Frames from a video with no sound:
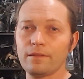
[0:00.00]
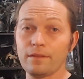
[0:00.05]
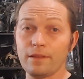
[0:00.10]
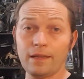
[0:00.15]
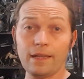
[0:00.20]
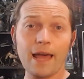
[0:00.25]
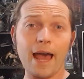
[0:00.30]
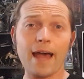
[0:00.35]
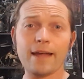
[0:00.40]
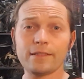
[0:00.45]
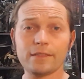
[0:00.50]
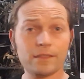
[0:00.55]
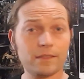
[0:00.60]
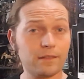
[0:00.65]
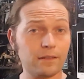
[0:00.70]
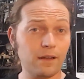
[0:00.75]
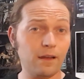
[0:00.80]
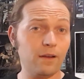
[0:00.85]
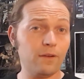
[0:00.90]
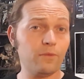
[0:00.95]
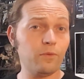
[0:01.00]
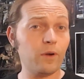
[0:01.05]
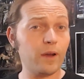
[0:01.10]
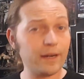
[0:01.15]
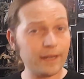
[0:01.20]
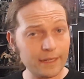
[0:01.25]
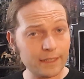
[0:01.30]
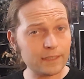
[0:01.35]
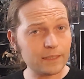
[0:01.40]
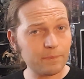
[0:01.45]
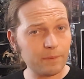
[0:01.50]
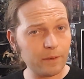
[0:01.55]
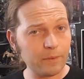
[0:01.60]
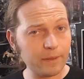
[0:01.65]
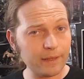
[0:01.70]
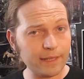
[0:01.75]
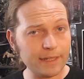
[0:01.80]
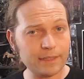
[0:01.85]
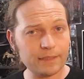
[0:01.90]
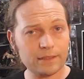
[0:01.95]
the last of what needs to be
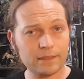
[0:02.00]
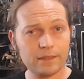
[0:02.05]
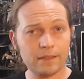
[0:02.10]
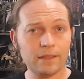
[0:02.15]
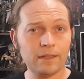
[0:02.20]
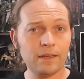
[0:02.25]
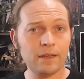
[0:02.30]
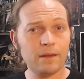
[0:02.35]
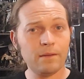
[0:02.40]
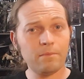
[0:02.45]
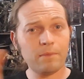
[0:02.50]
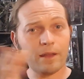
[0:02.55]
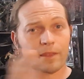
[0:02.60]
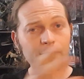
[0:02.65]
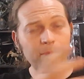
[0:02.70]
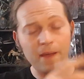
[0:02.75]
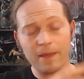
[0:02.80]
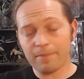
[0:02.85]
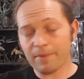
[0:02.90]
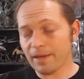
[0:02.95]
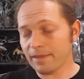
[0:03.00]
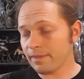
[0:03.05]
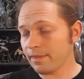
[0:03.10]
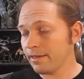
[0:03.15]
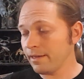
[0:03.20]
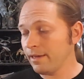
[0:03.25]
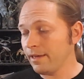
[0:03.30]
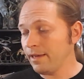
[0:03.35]
released month by month.